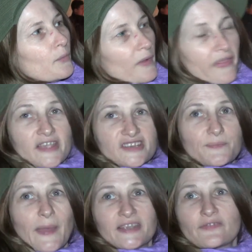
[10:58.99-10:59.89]
where there's
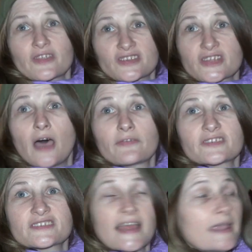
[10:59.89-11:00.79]
space for the staff
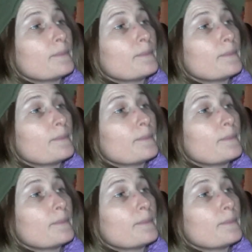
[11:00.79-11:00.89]
sleep.